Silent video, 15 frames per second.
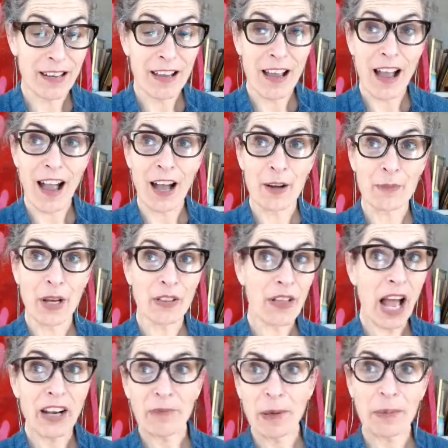A
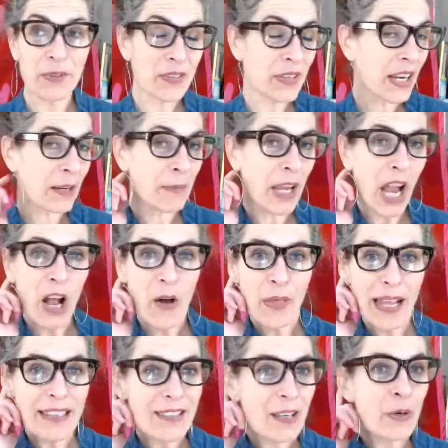lot of people say to me, "Oh,
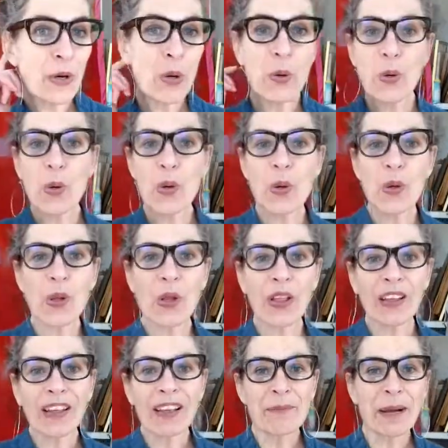that's so cool.
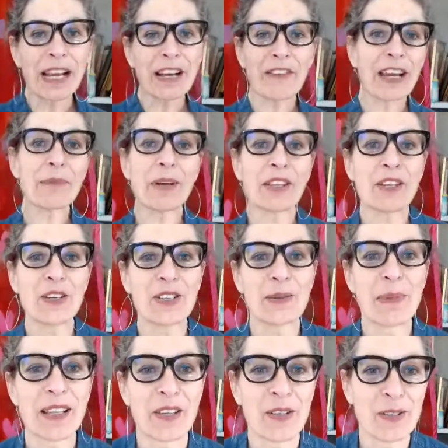My grandmother used to
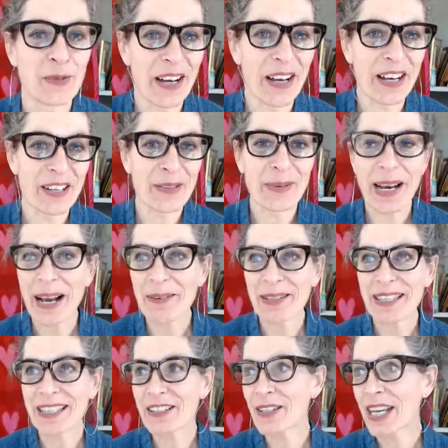make those rugs when I was
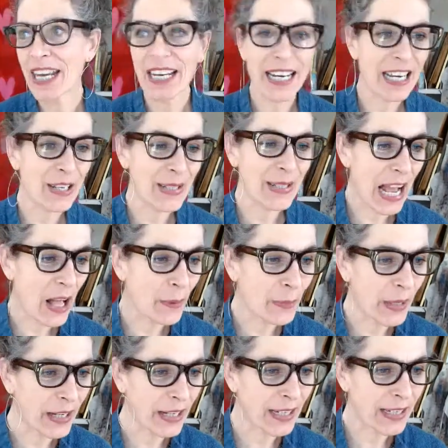a little kid, and I used to help
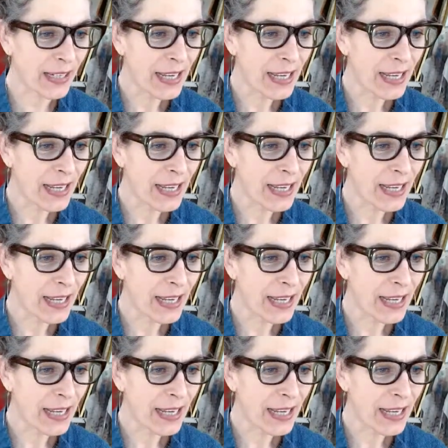her."